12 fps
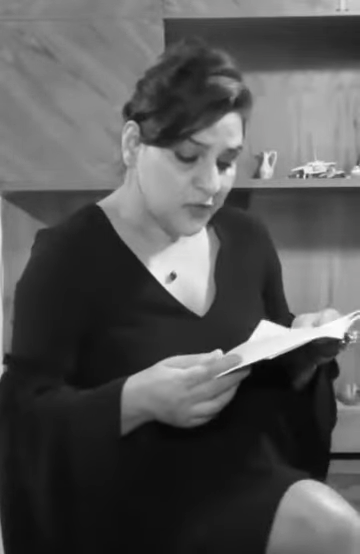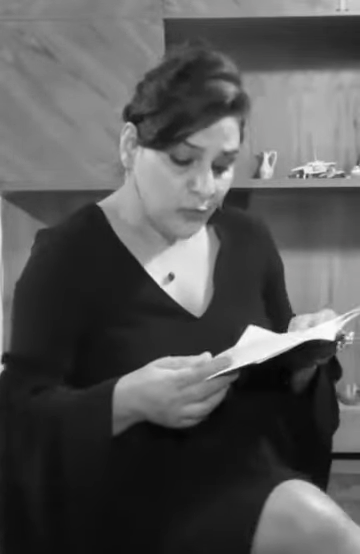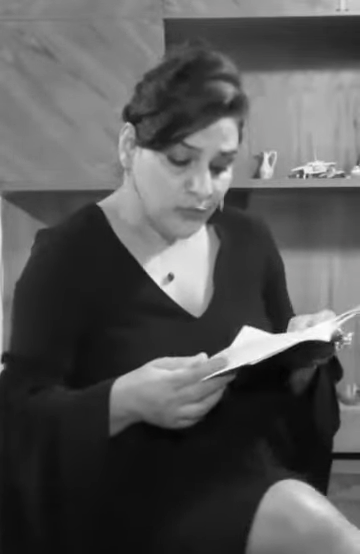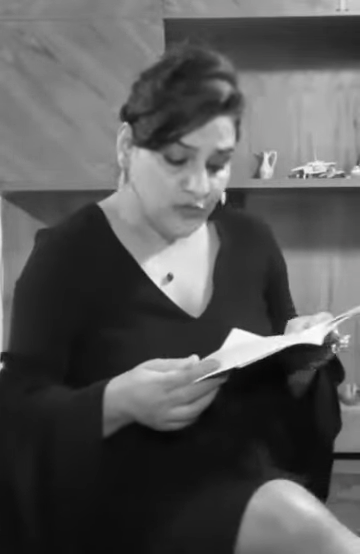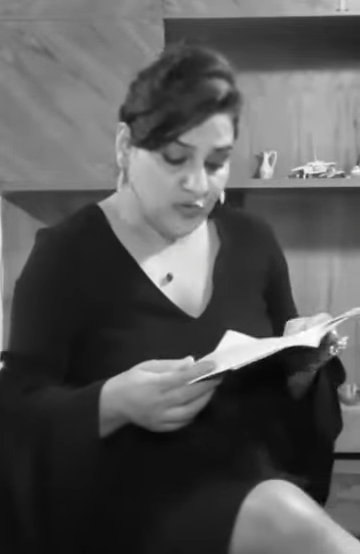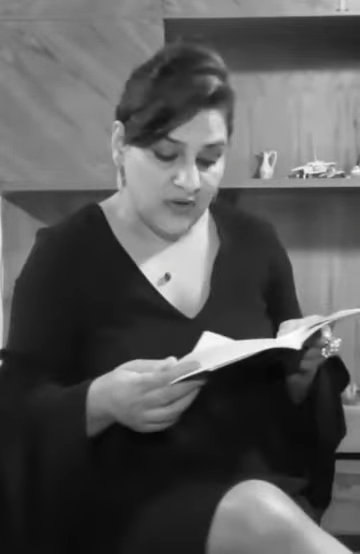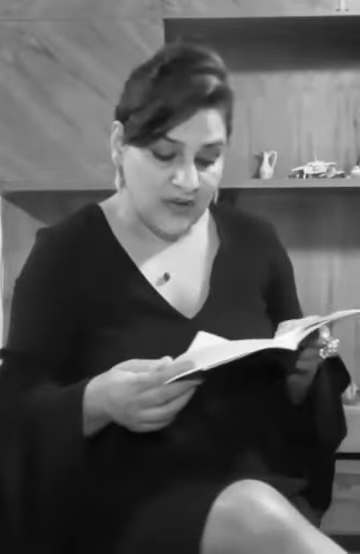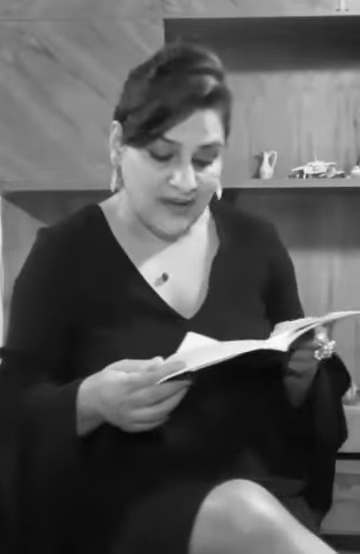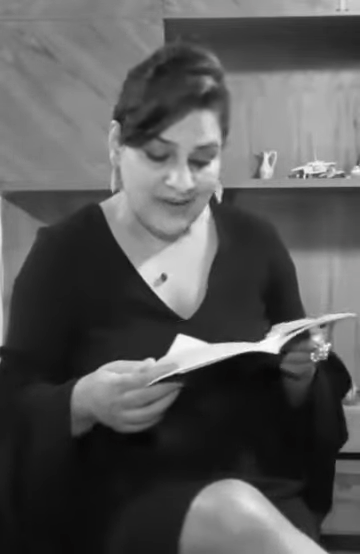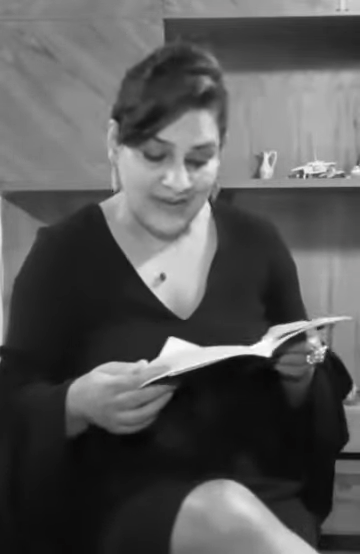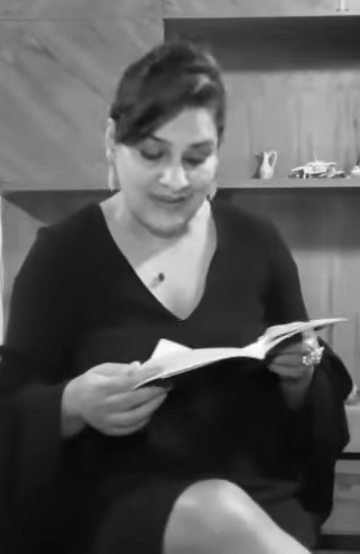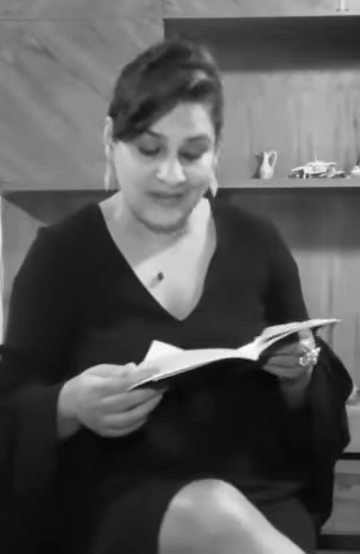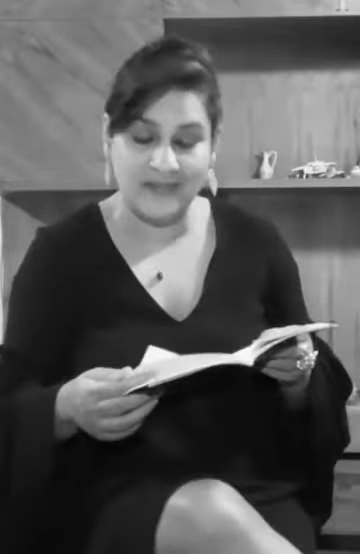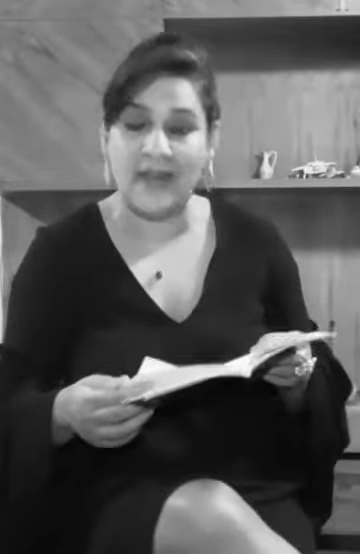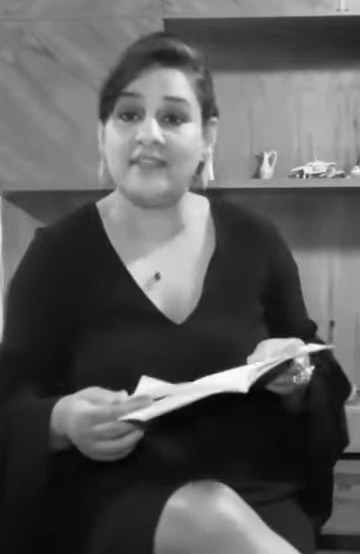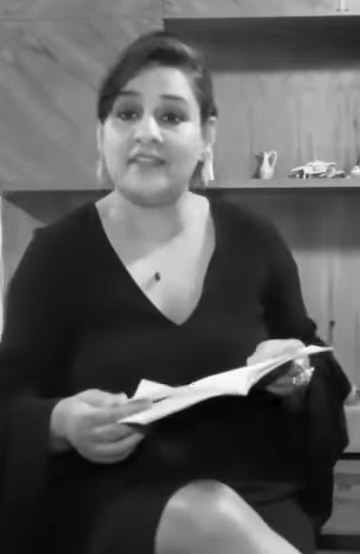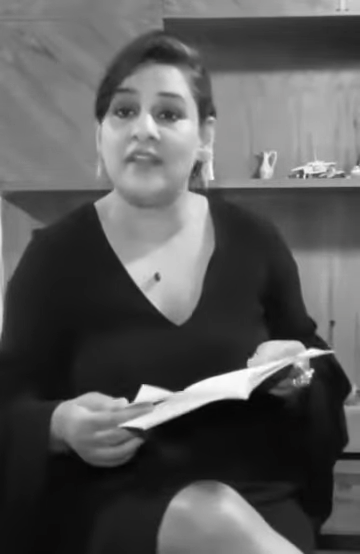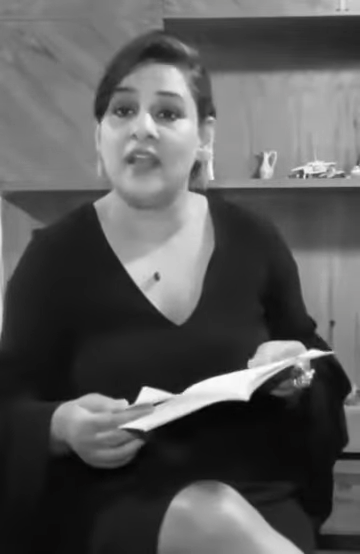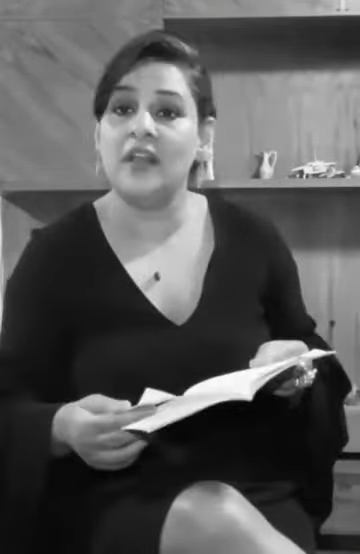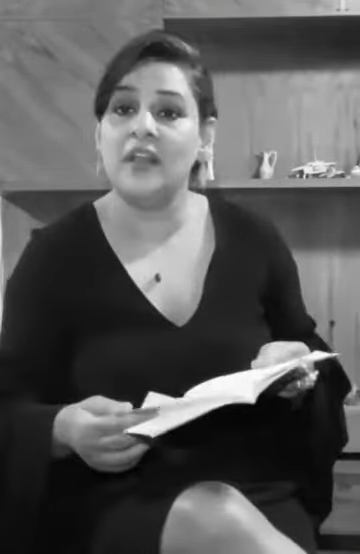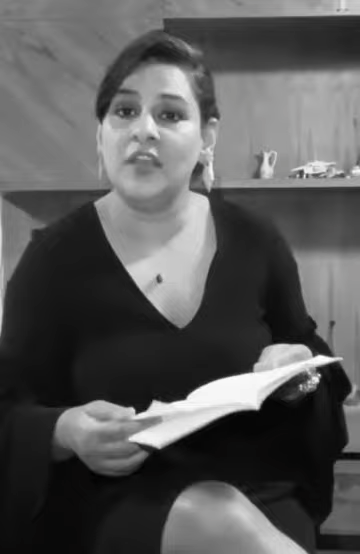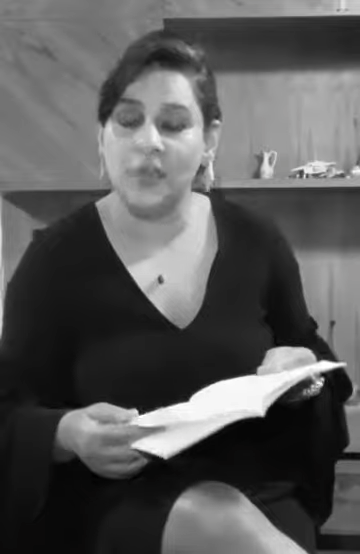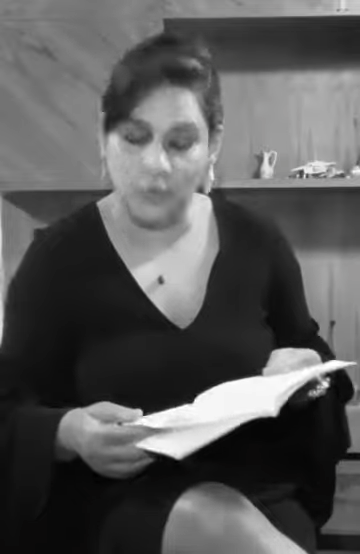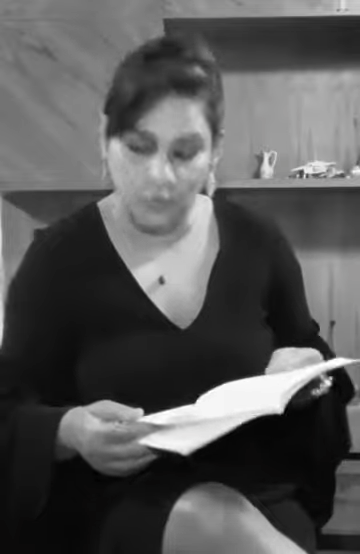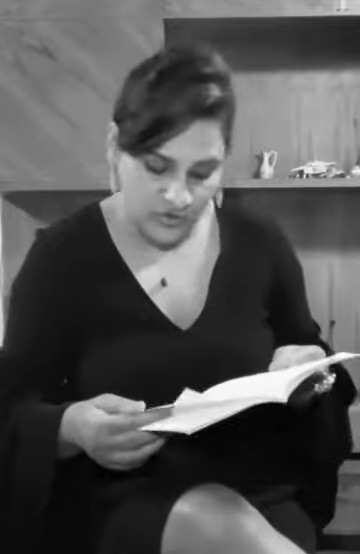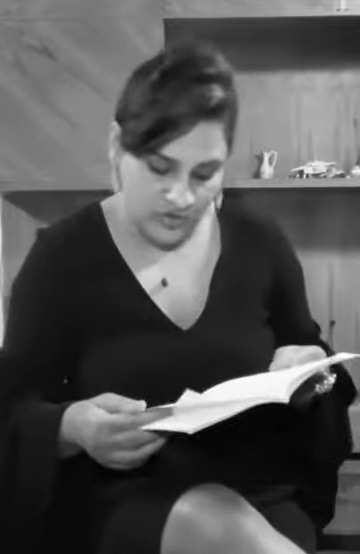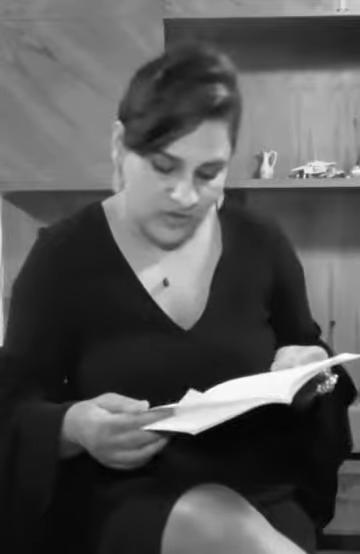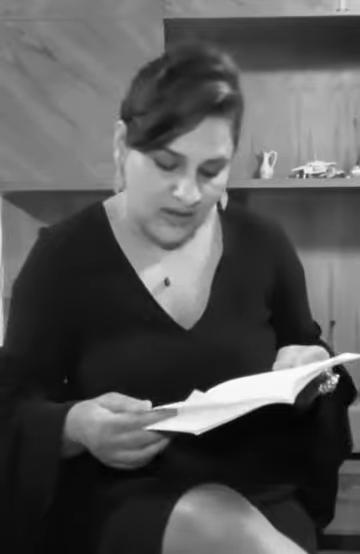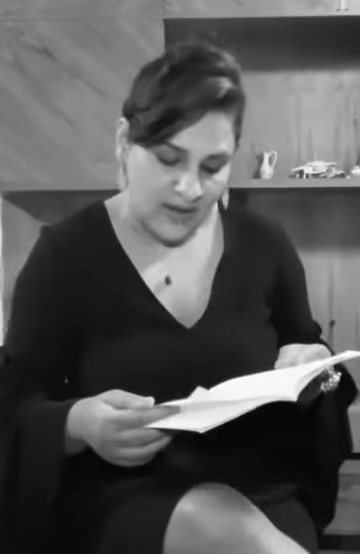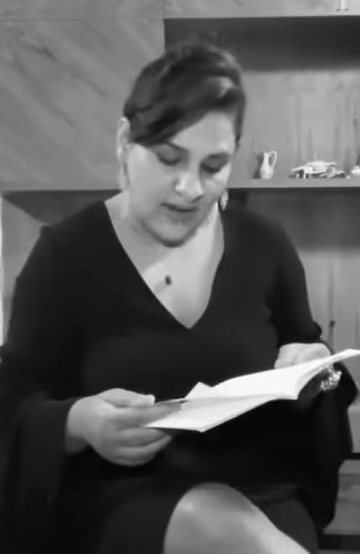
two string in death's lute,